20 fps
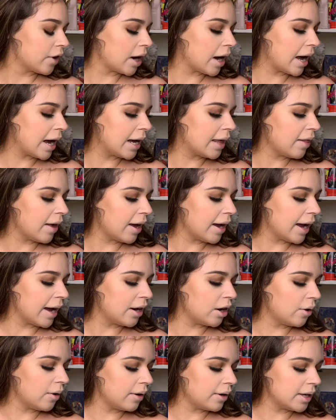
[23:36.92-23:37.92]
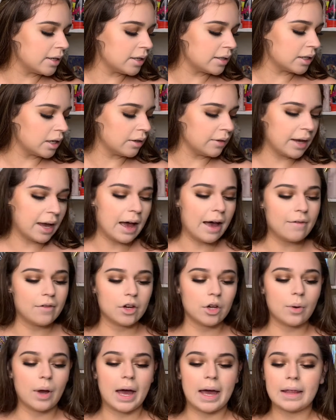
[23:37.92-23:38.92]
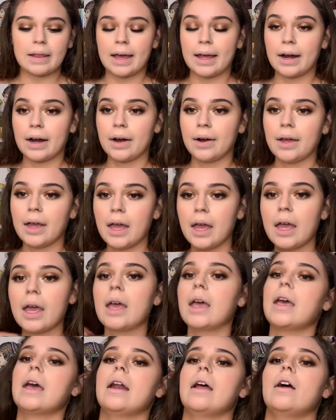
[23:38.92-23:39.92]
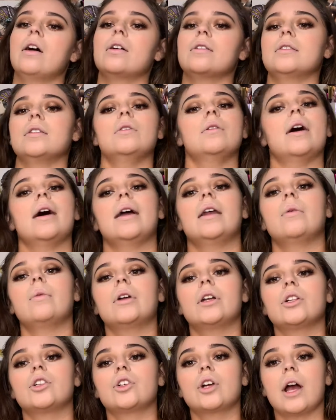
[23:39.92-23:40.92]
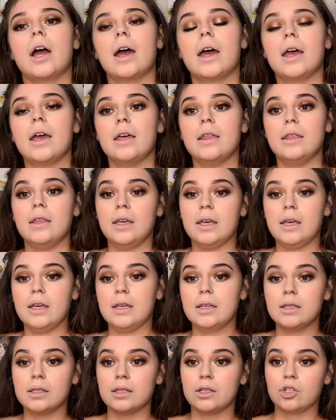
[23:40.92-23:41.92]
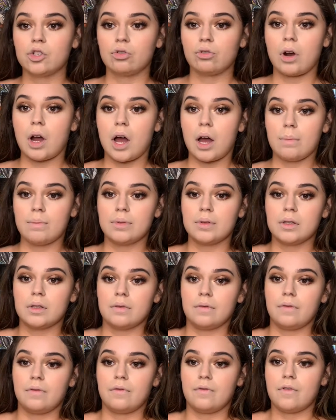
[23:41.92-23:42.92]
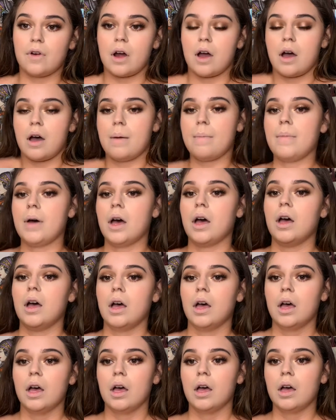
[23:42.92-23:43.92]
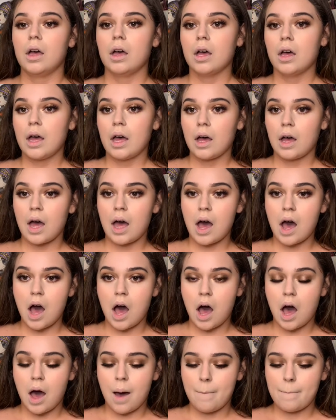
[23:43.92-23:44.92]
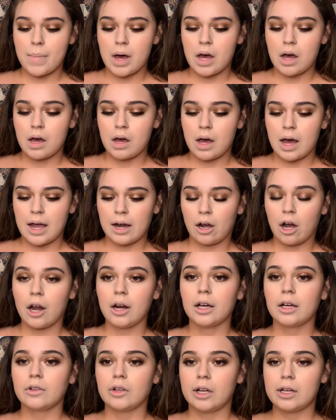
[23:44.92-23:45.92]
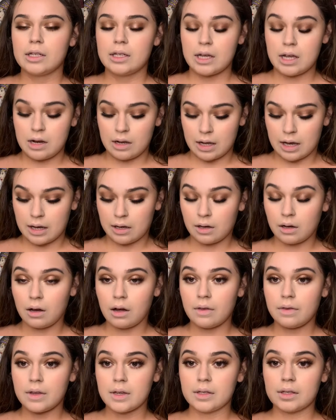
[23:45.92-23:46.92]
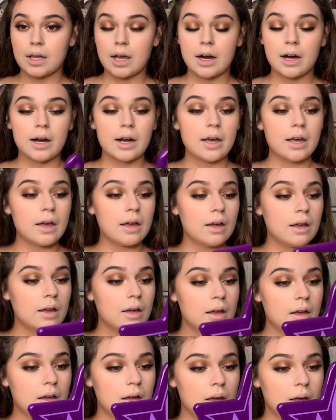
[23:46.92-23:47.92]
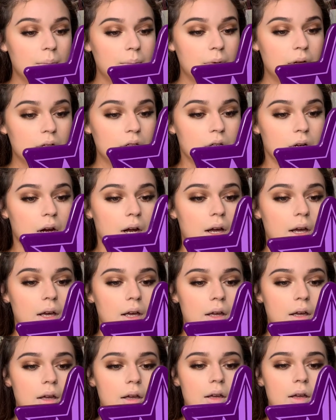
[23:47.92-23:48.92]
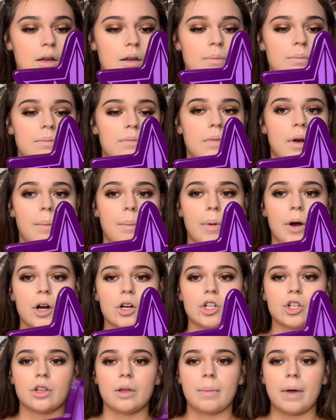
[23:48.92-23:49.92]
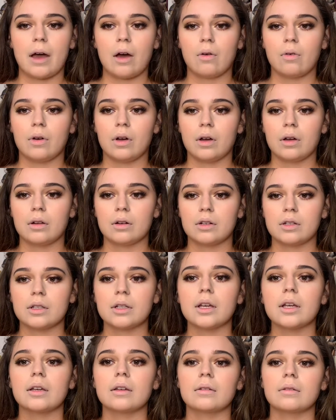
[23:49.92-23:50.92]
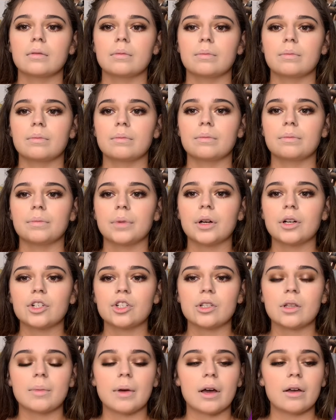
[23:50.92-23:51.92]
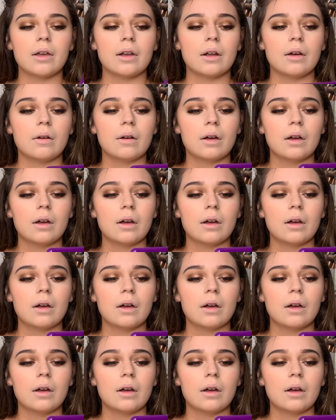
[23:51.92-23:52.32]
highlight, I don't necessarily have a new highlighter. And I also kind of want to try these drops from Iconic London, like on this area. I'm going to try it. I'm going to perch them out. Just like perch them out, you know?